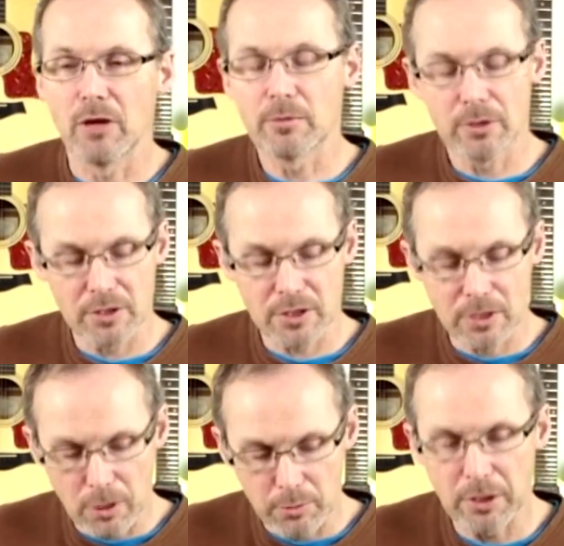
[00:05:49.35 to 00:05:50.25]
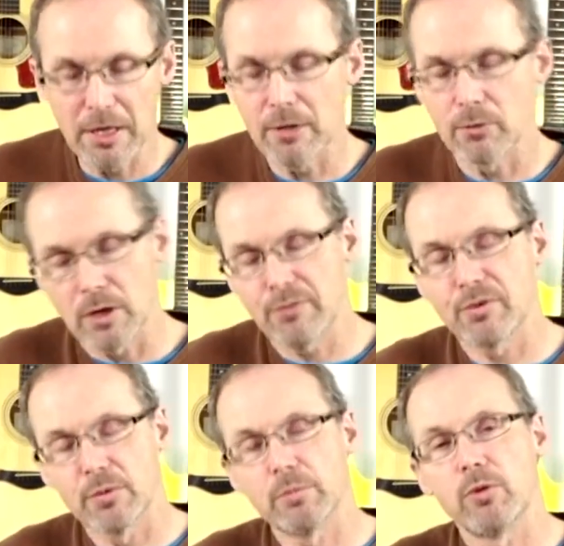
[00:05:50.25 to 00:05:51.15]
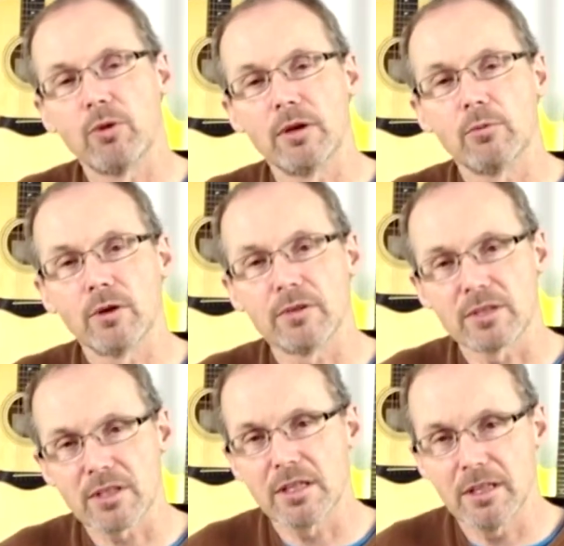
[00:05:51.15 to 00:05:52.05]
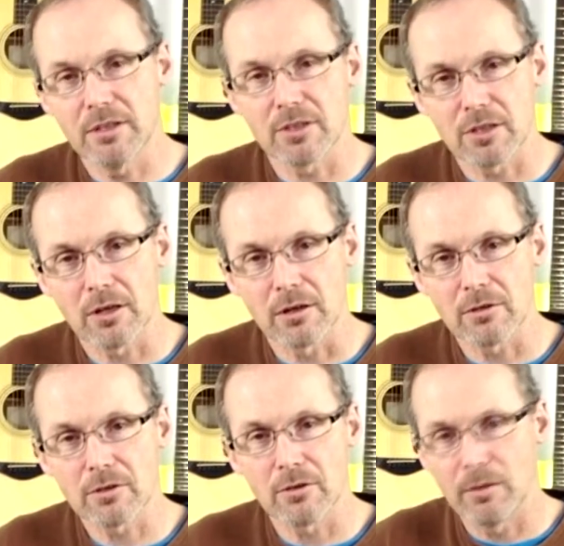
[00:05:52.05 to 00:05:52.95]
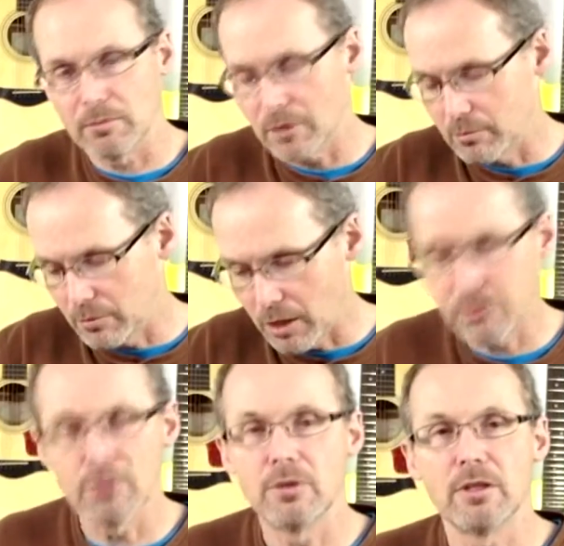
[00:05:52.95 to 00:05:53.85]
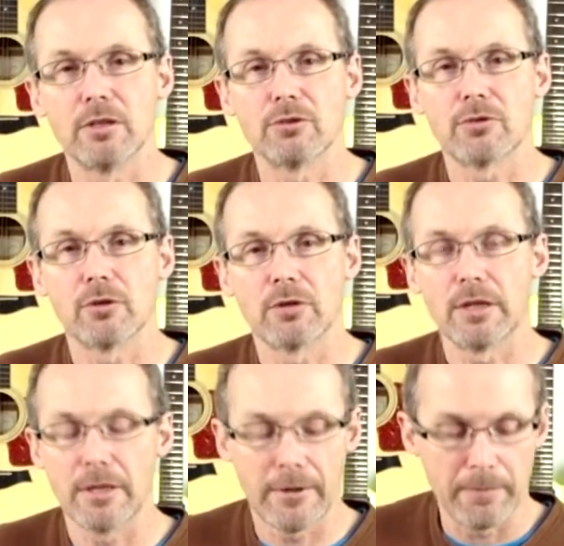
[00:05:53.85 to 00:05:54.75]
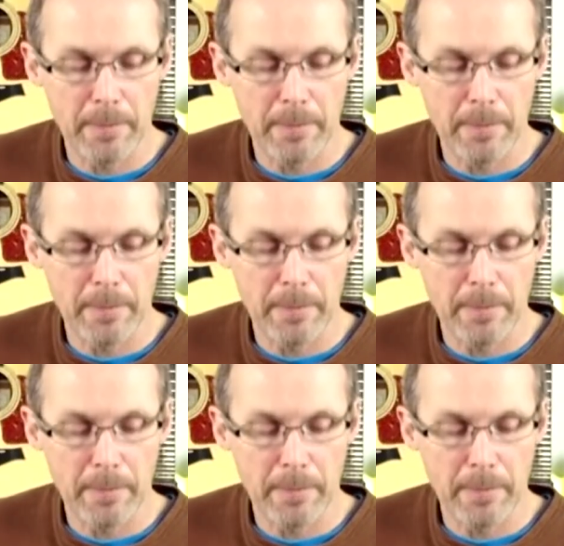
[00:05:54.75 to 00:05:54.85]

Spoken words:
I'm going to start playing right from the point where the singing starts. So I'm not doing the intro right now.